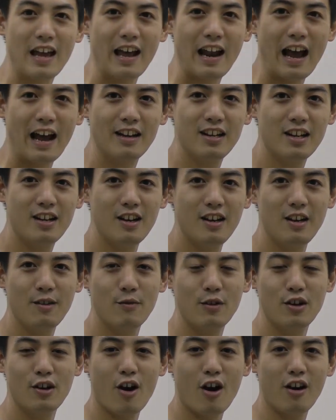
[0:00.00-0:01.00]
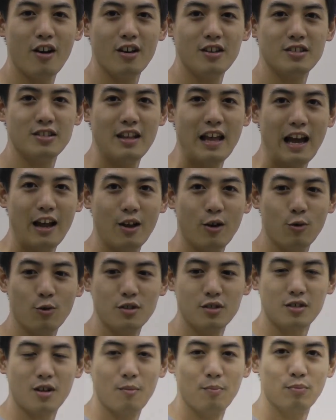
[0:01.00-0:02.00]
that I didn't even notice that it
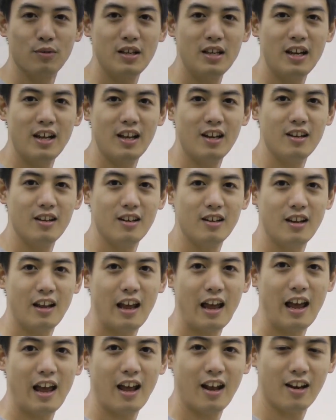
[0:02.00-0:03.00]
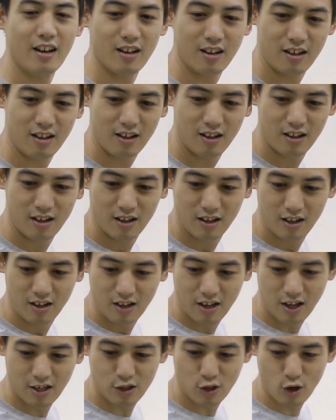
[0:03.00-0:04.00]
was completed. And
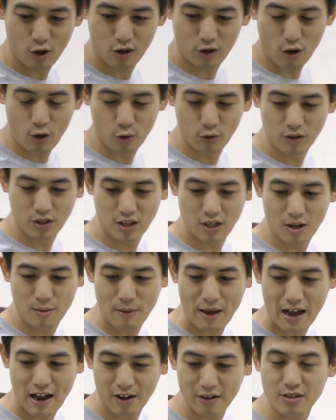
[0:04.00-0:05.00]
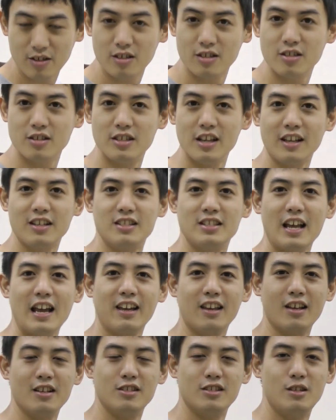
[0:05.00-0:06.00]
it took only about six
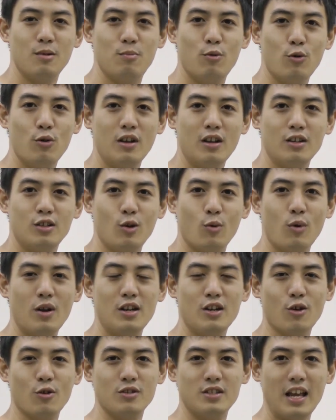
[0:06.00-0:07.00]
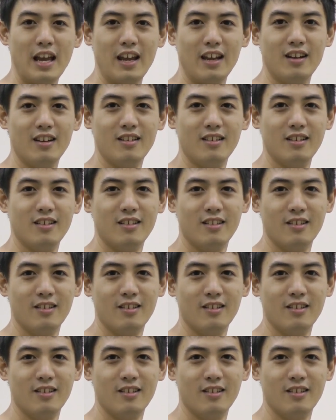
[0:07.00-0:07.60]
seconds to boot into Windows 8.